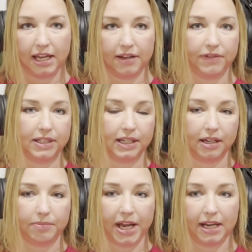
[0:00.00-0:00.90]
if it's a
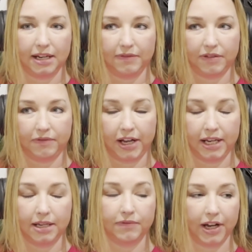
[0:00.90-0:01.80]
competitive
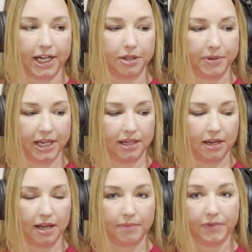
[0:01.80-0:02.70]
environment,
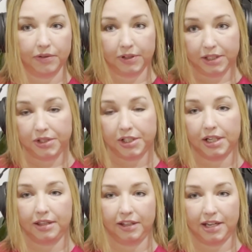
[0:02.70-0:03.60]
the realtor
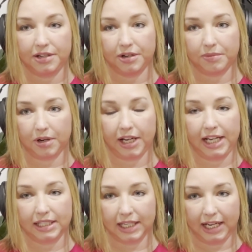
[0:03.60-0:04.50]
and lender
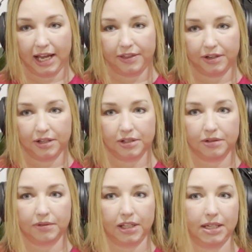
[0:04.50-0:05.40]
working together to
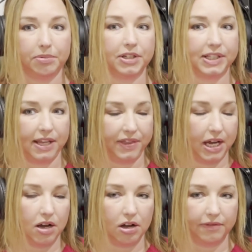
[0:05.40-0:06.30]
really present
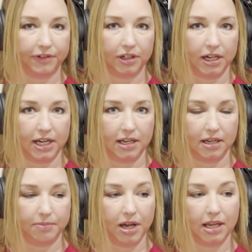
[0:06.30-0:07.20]
that offer in
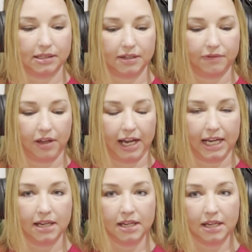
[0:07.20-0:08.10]
a positive
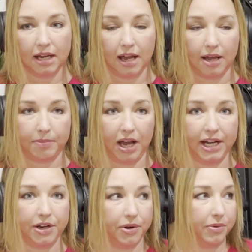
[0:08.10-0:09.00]
light. I
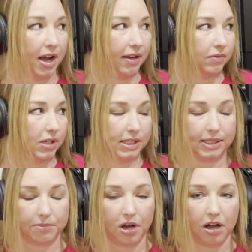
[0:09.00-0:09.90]
know I've won
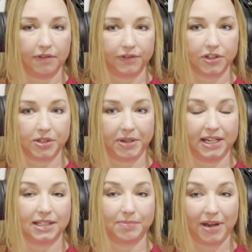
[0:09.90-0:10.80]
some offers
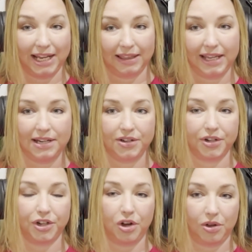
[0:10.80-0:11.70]
because my lender
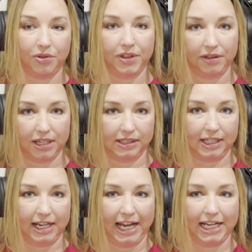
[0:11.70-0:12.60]
called the
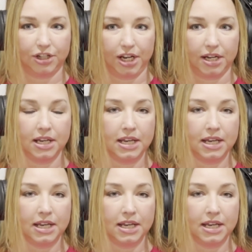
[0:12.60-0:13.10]
listing agent